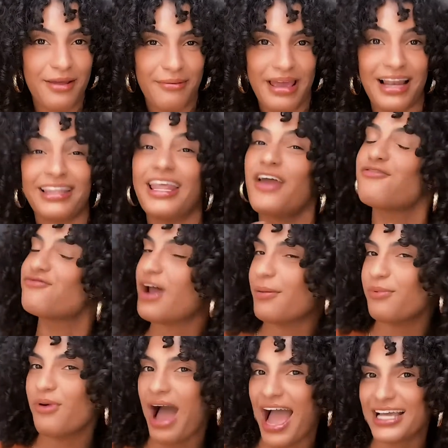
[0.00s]
Rebelde
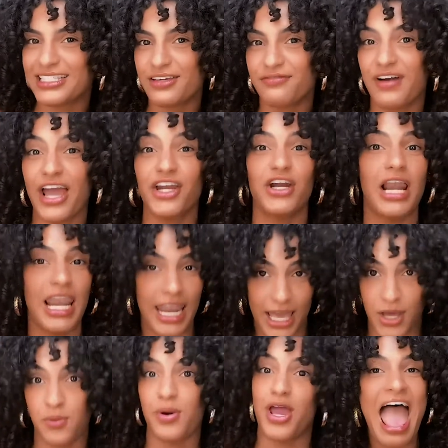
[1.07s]
Rebel Eye Definer
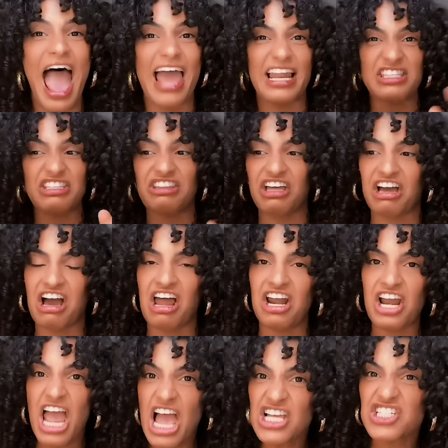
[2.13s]
Liquid, and it's in the color
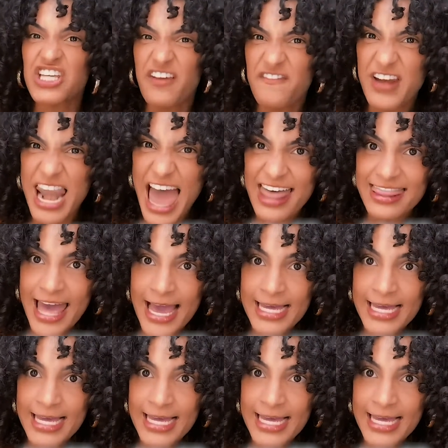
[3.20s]
Chiflada.